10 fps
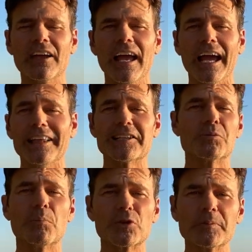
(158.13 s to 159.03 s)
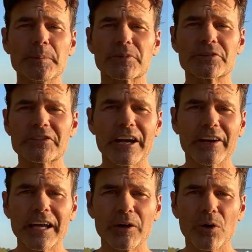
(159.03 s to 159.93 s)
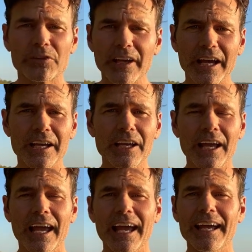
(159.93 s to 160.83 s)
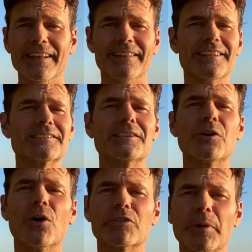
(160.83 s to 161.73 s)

And that's what most people are staring at all day. And this can cause